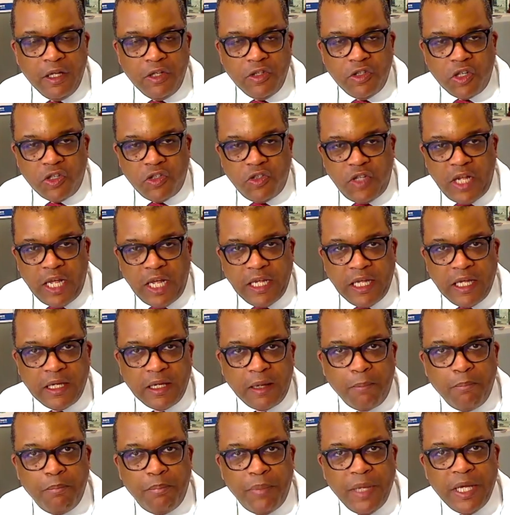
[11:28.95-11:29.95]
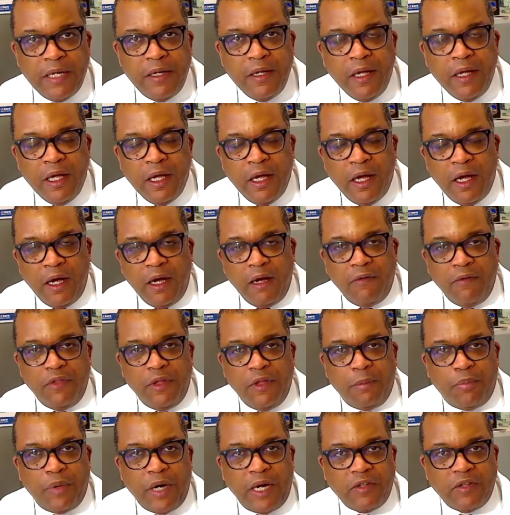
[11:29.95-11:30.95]
just taking a bit of
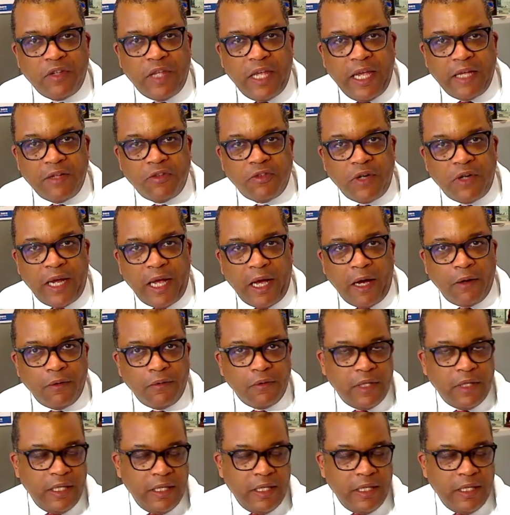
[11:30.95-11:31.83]
the breast cancer out,